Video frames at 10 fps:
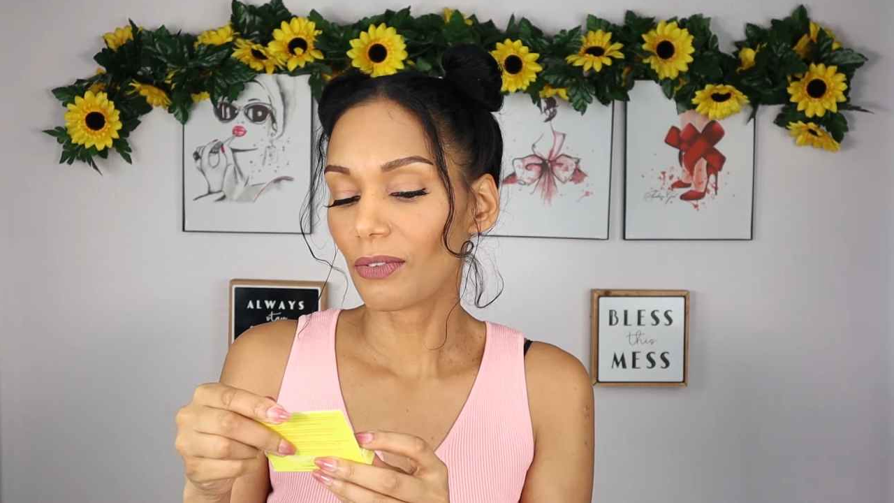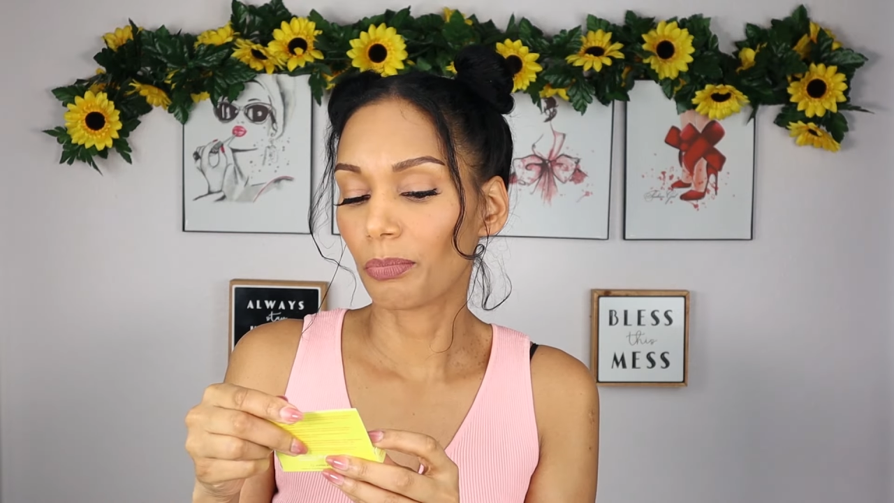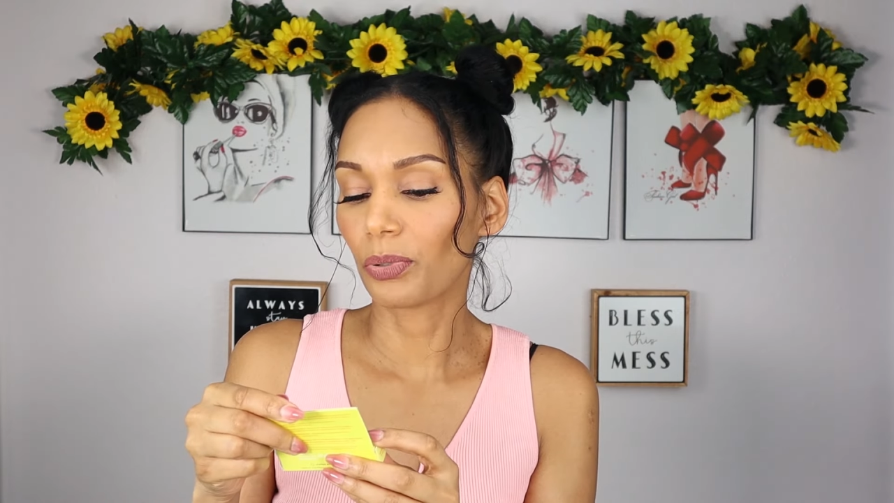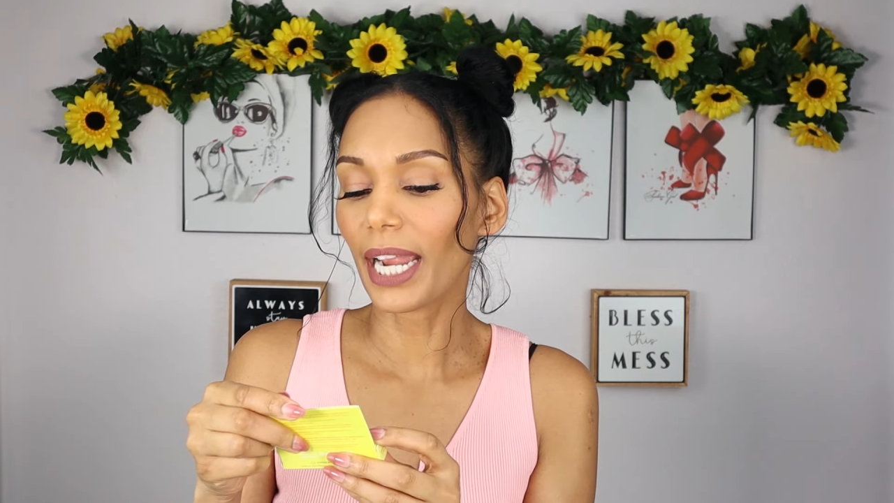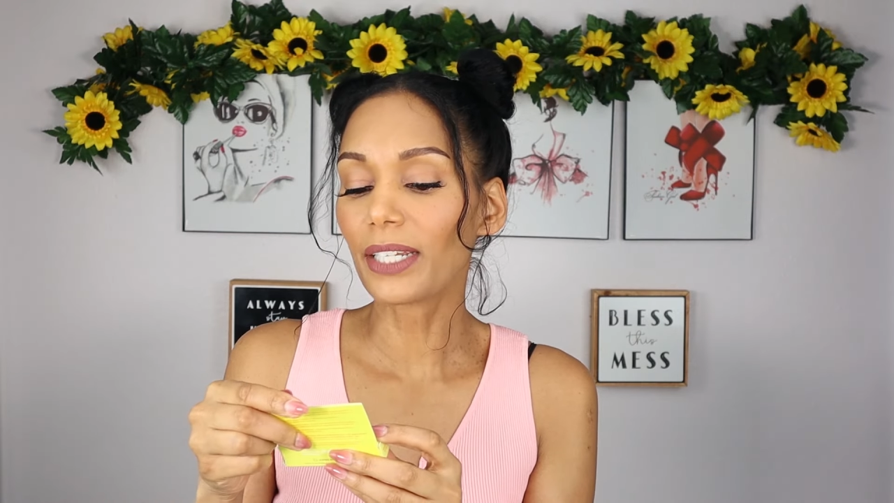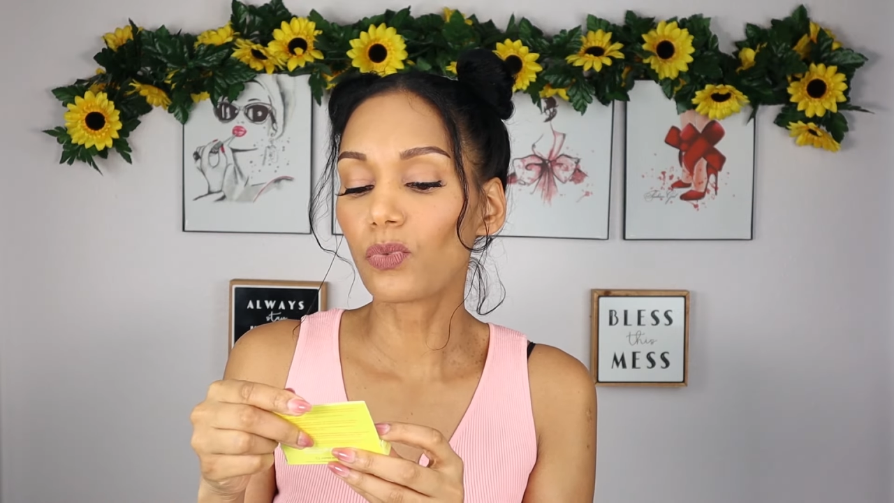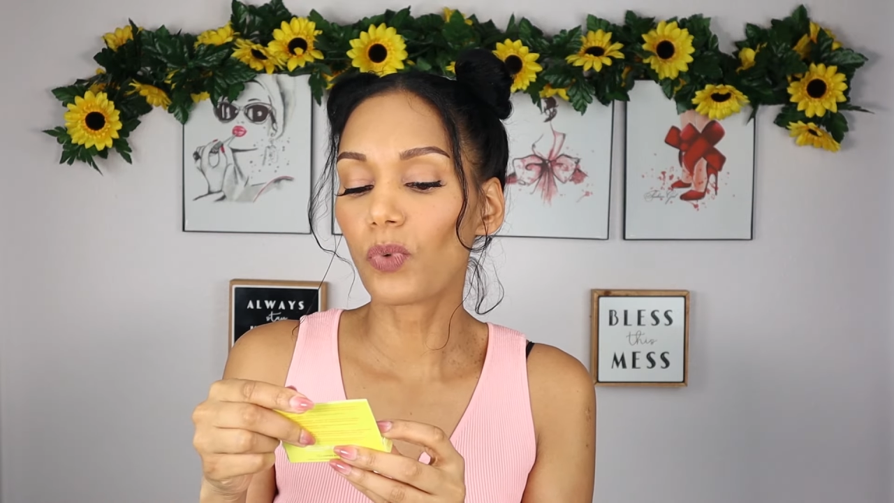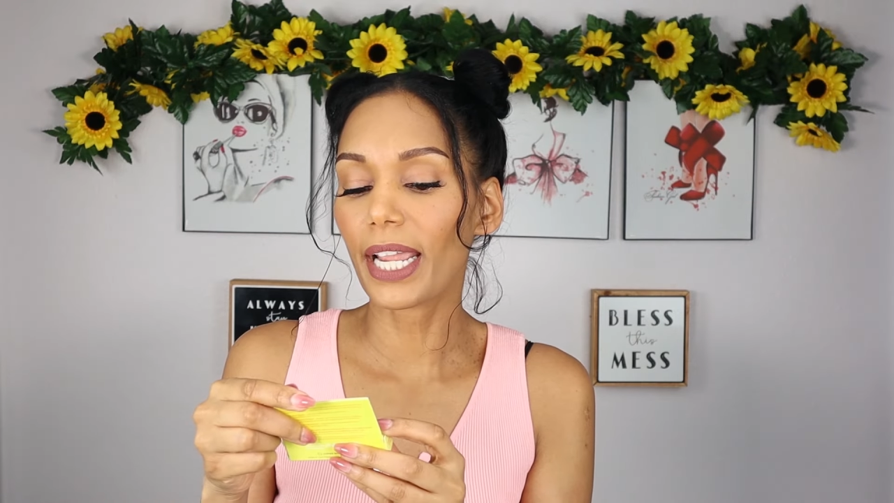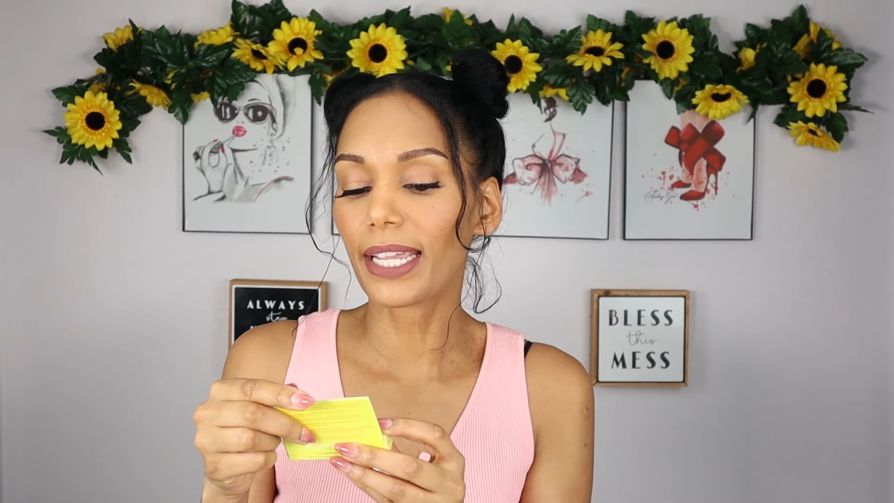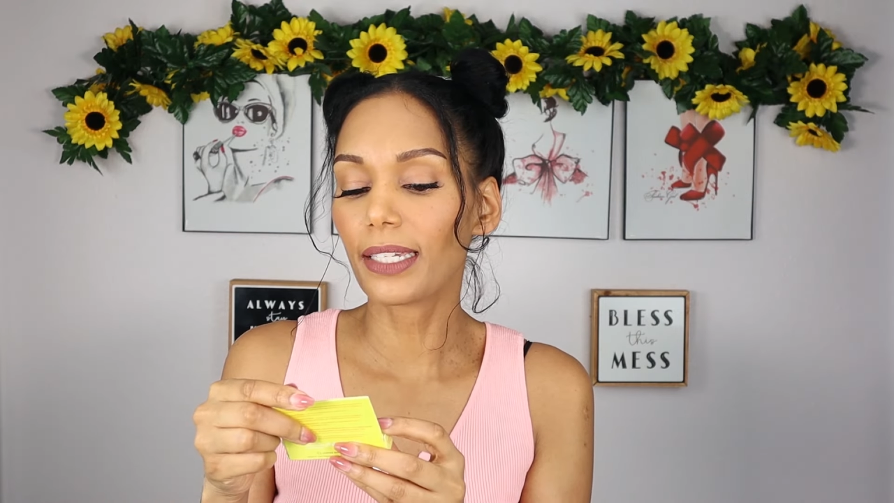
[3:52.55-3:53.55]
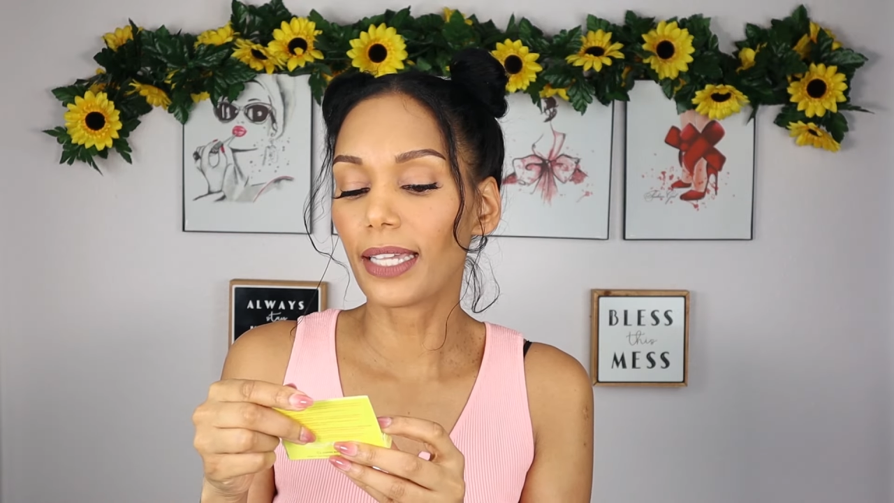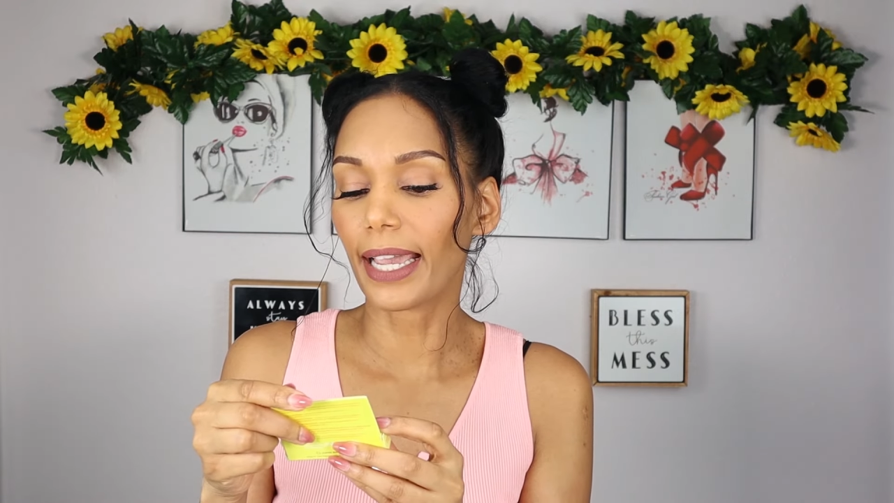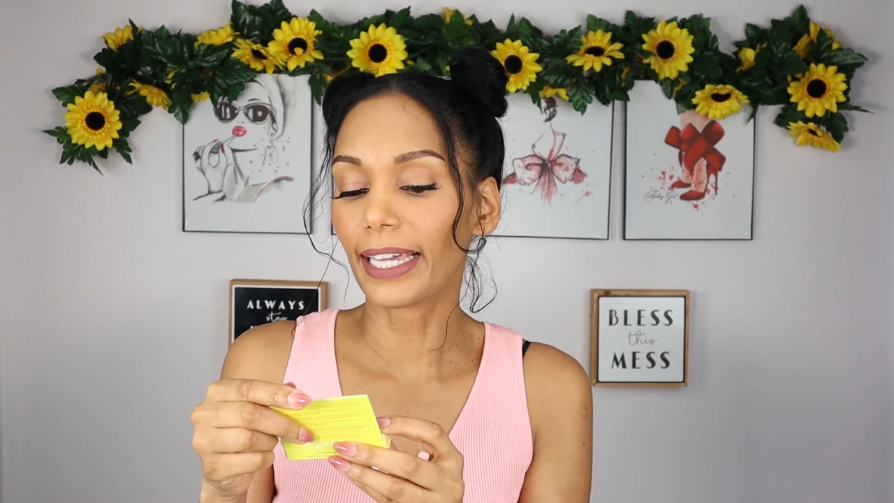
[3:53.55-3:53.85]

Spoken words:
the Brightway